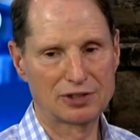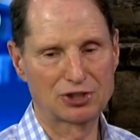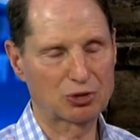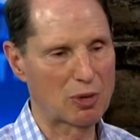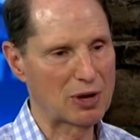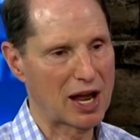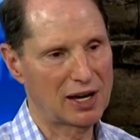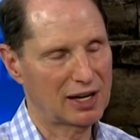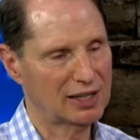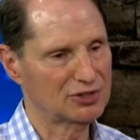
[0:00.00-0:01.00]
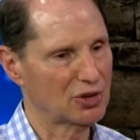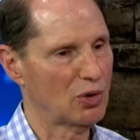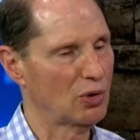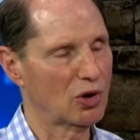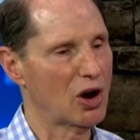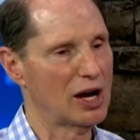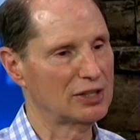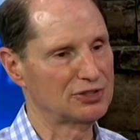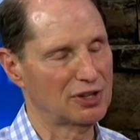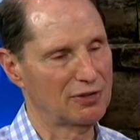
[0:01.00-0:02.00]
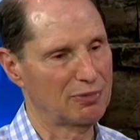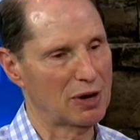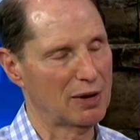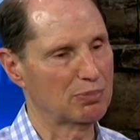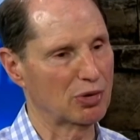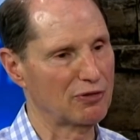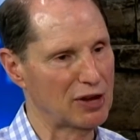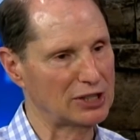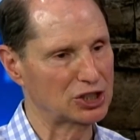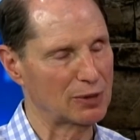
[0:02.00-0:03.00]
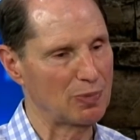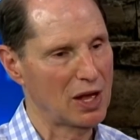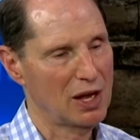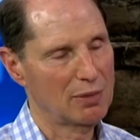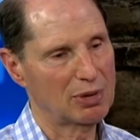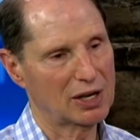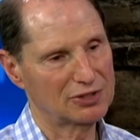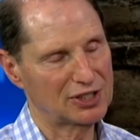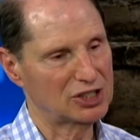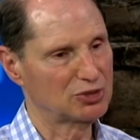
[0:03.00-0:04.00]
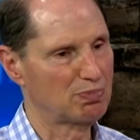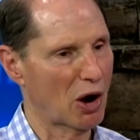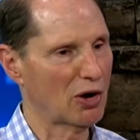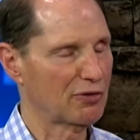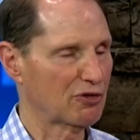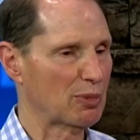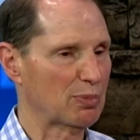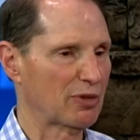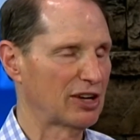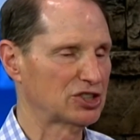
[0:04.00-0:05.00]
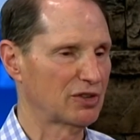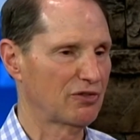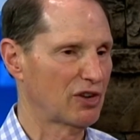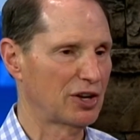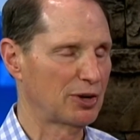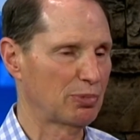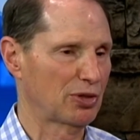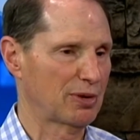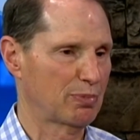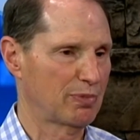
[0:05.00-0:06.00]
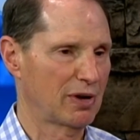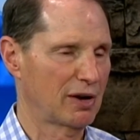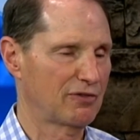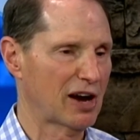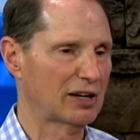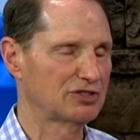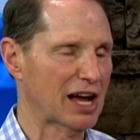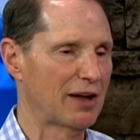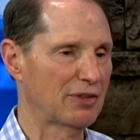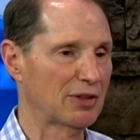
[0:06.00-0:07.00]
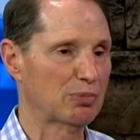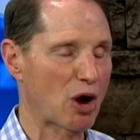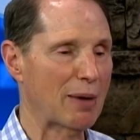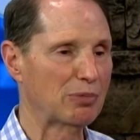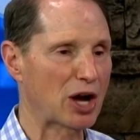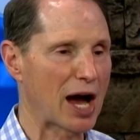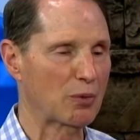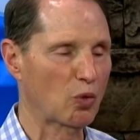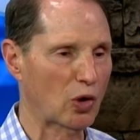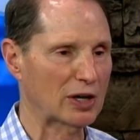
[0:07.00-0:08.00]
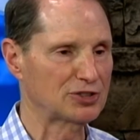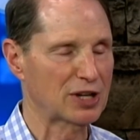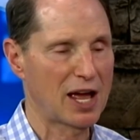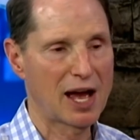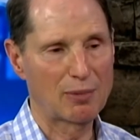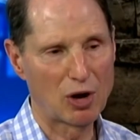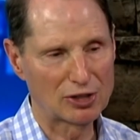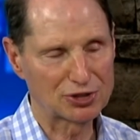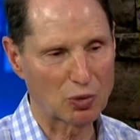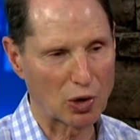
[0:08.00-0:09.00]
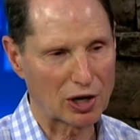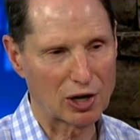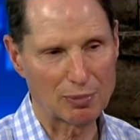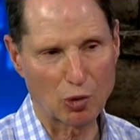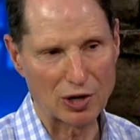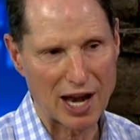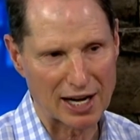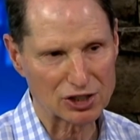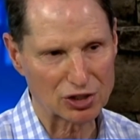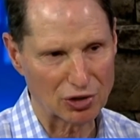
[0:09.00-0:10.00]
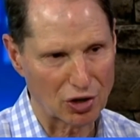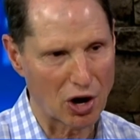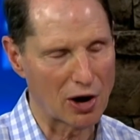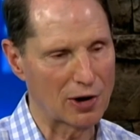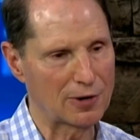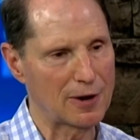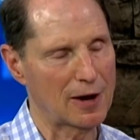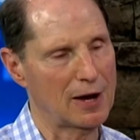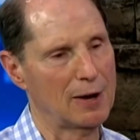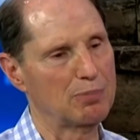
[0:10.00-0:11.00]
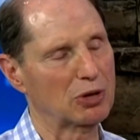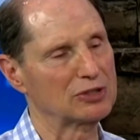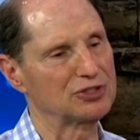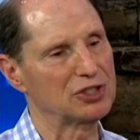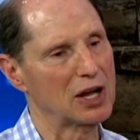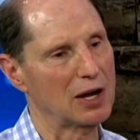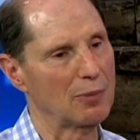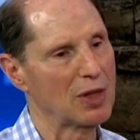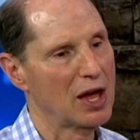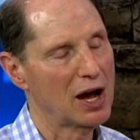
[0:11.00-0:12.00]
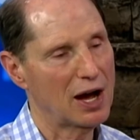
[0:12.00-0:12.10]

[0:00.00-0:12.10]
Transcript: discriminated against the whole cause of prevention because they just borrowed from the prevention fund to put the fires out, and then the problem got worse. I'm also working on more National Guard personnel,